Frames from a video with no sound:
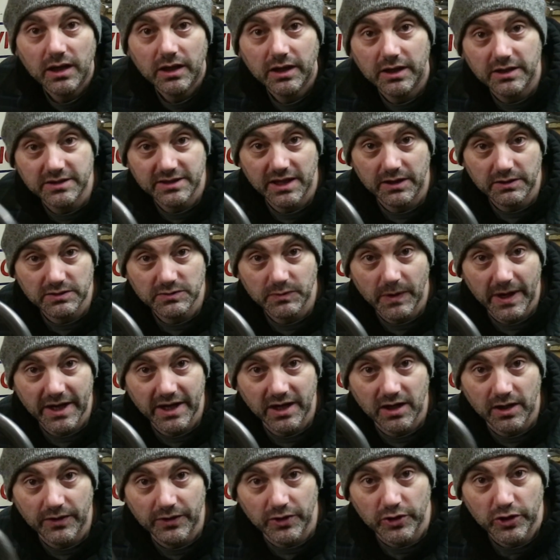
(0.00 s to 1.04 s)
because I was
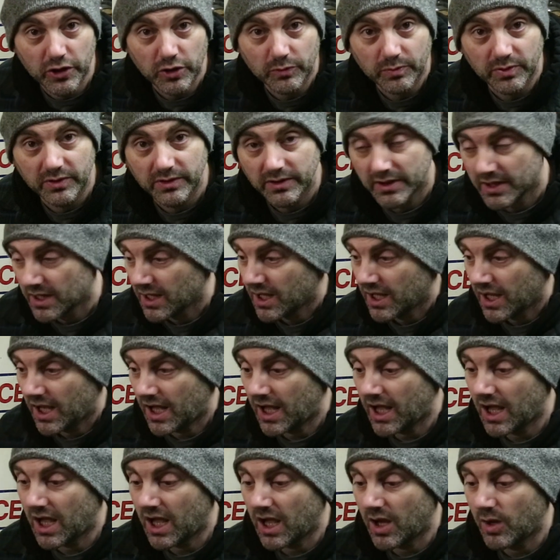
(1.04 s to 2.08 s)
waiting on the
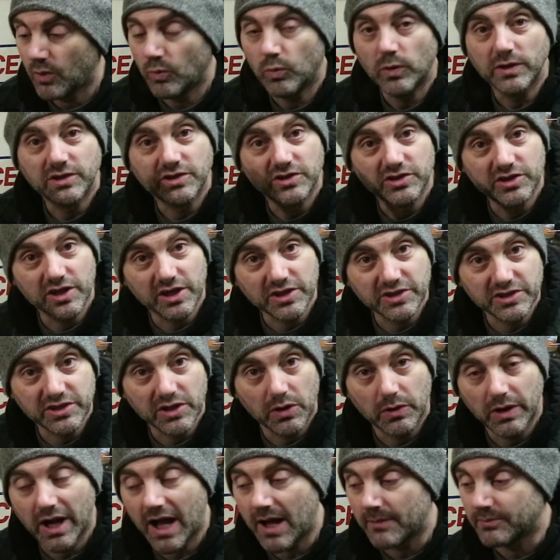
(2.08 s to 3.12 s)
hoop, which just
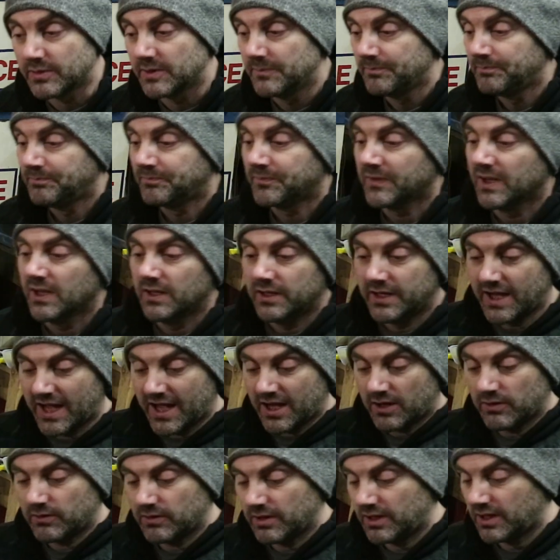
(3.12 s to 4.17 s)
showed up.
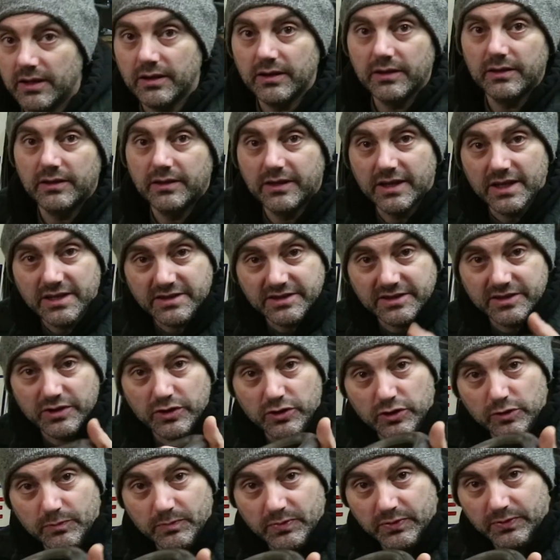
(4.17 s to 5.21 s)
Now, this
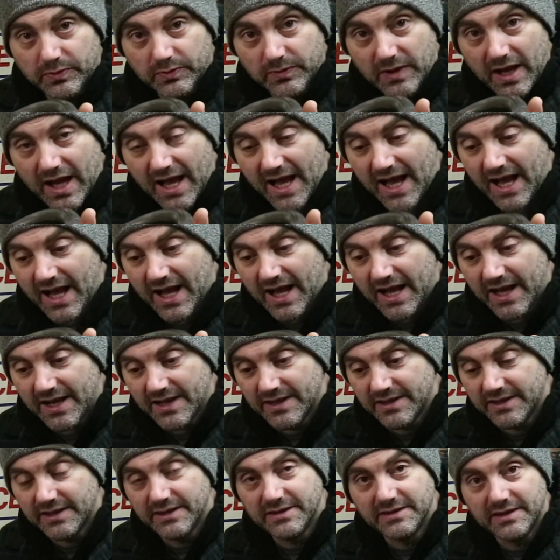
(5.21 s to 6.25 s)
hoop
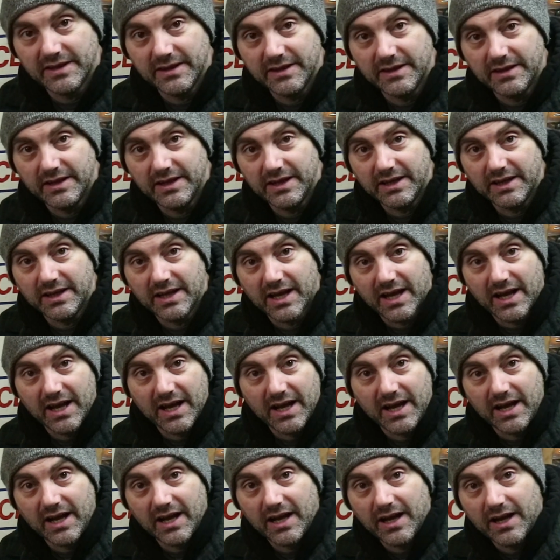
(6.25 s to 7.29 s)
has the
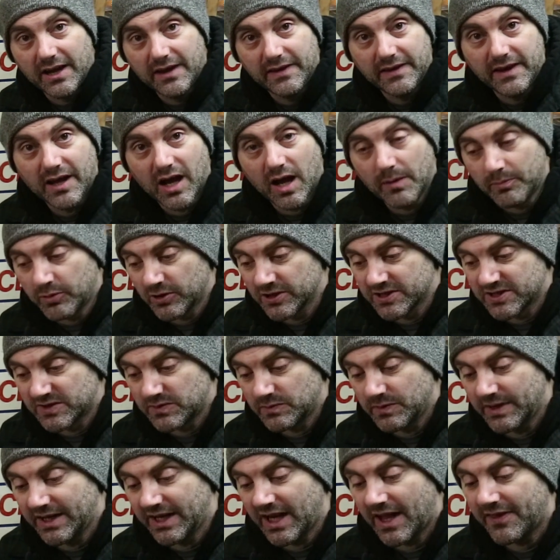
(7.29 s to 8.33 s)
upward
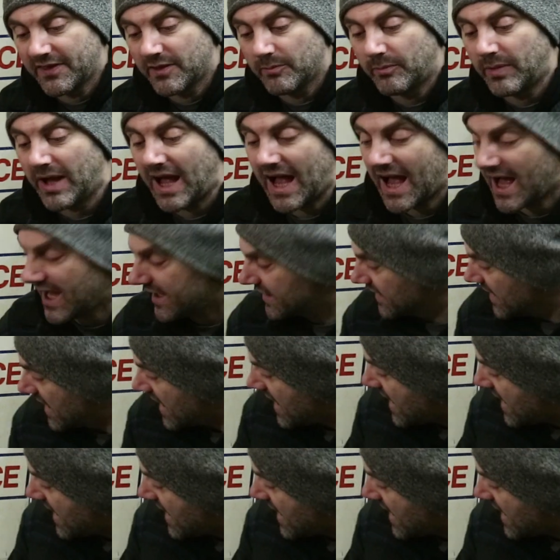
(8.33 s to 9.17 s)
swing at the back,